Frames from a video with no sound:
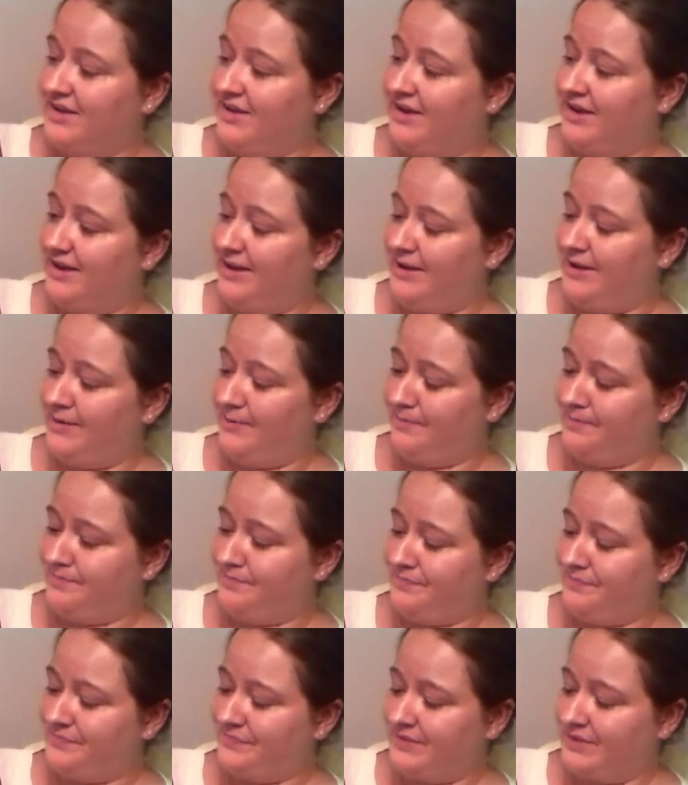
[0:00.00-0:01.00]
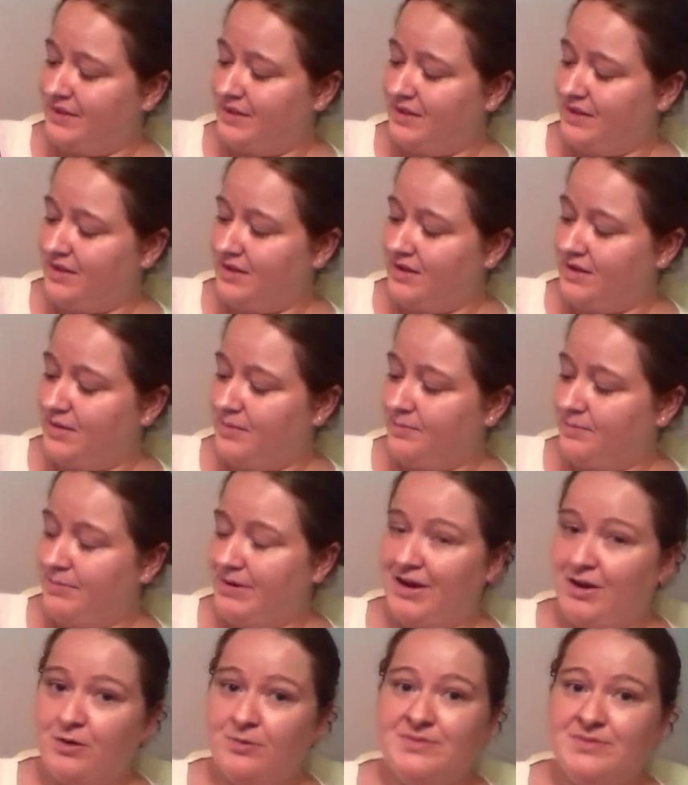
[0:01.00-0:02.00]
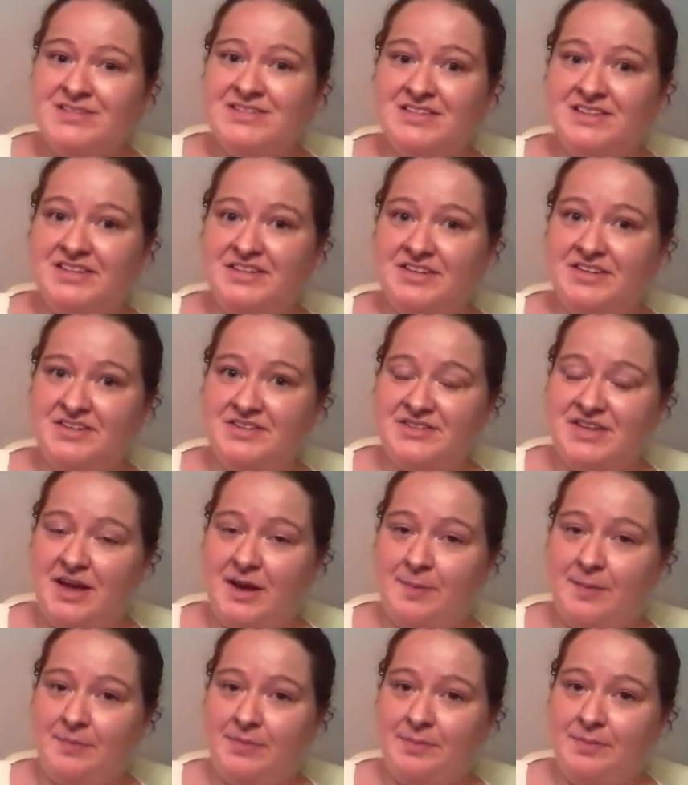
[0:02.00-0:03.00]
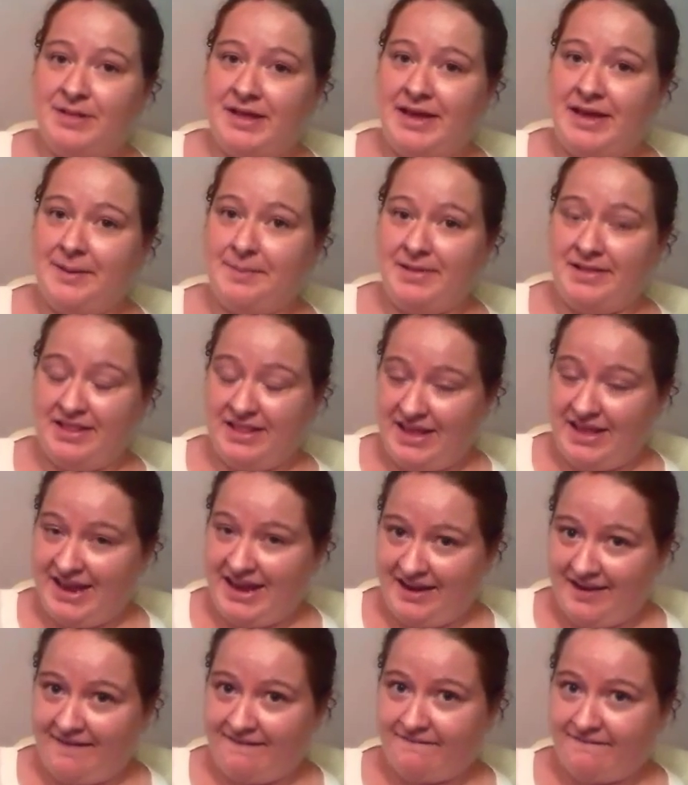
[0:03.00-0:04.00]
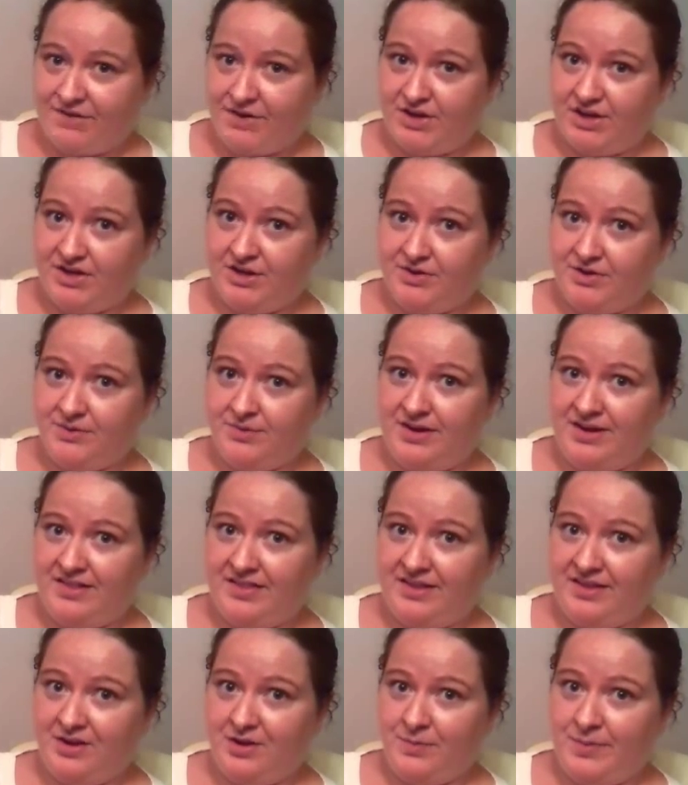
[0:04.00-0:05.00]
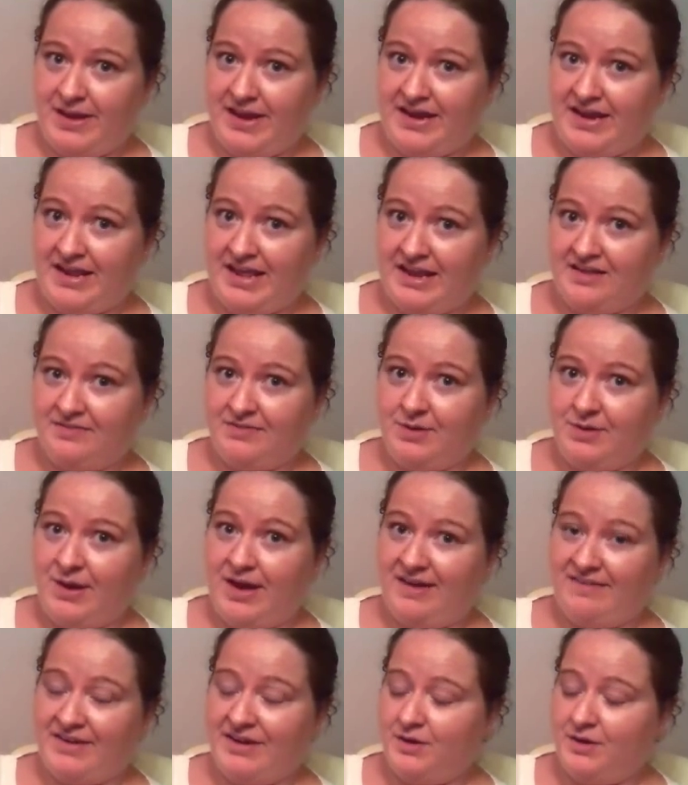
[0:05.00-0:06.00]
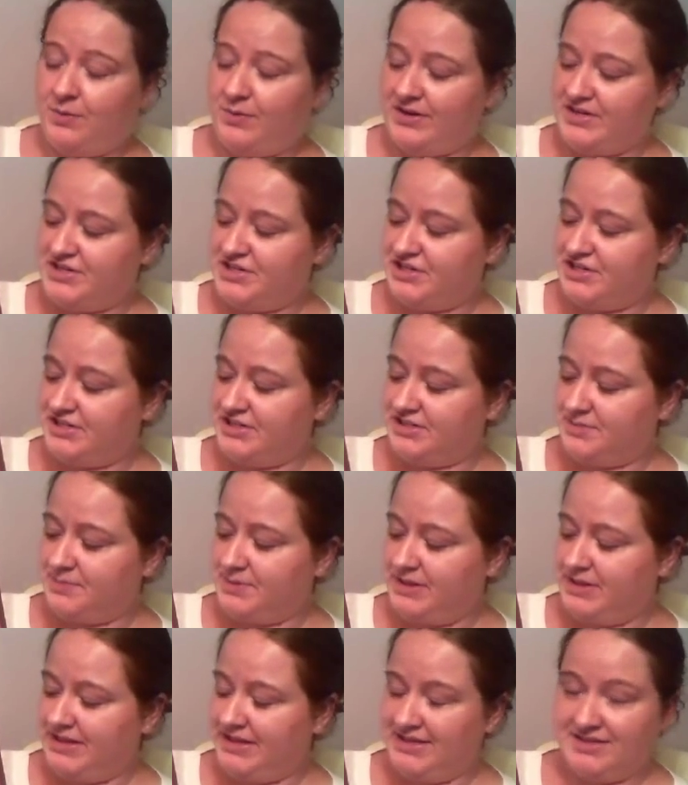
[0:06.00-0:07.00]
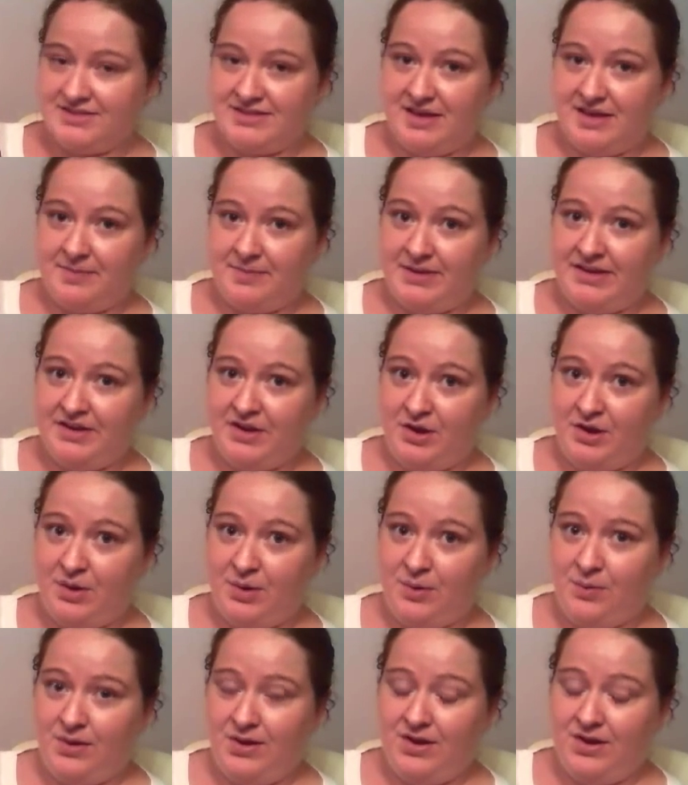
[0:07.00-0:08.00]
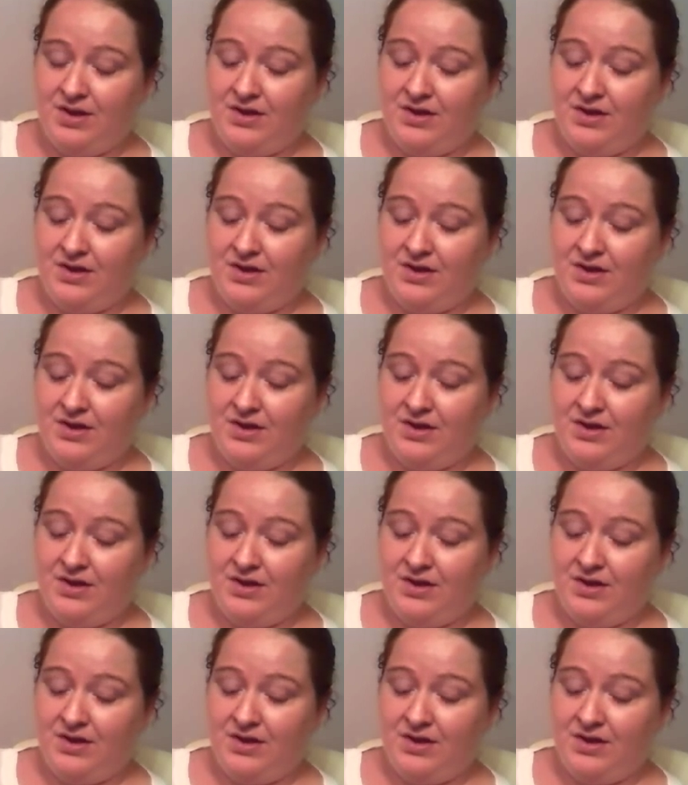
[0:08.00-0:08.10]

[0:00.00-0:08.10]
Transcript: But I hope this clears up the pay plan for you a little bit. And if you have any questions, please let me know.